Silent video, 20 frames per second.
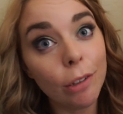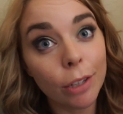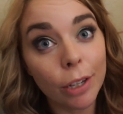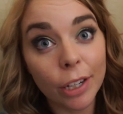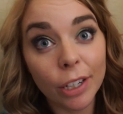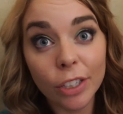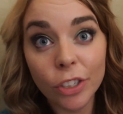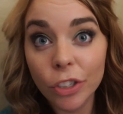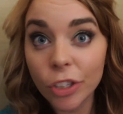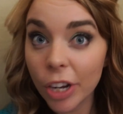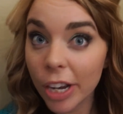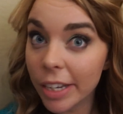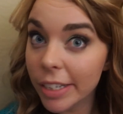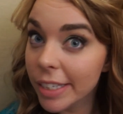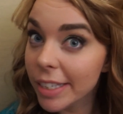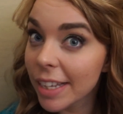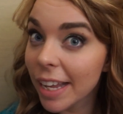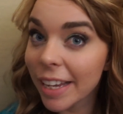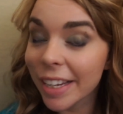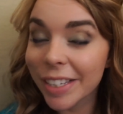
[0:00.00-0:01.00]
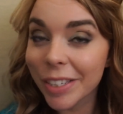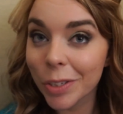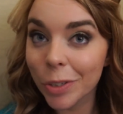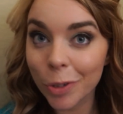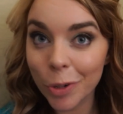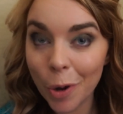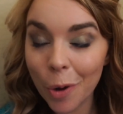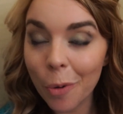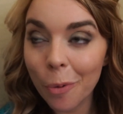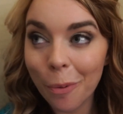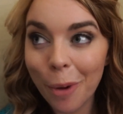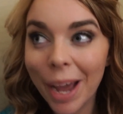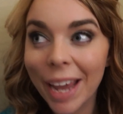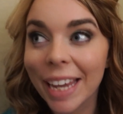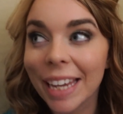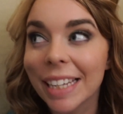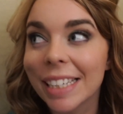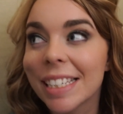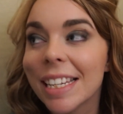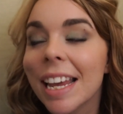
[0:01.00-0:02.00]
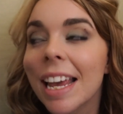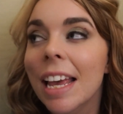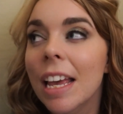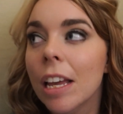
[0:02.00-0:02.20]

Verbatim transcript: look just like Snow White.